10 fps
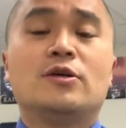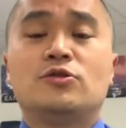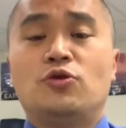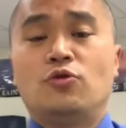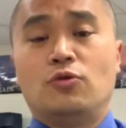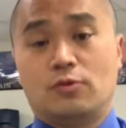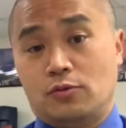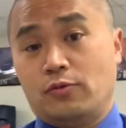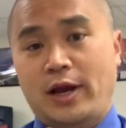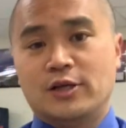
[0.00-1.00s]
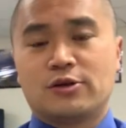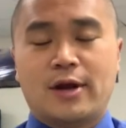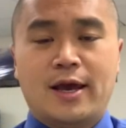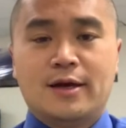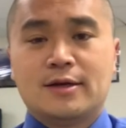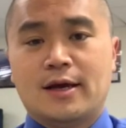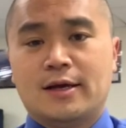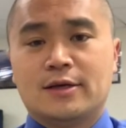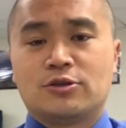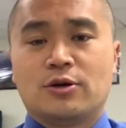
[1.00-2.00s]
to raise your hand and
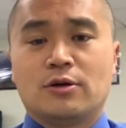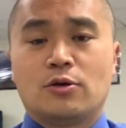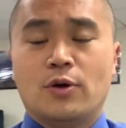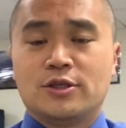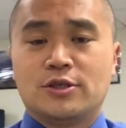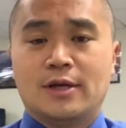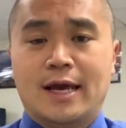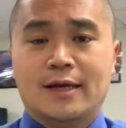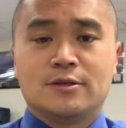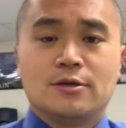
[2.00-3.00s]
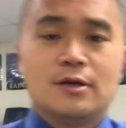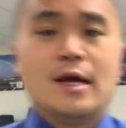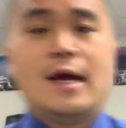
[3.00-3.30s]
get your question answered.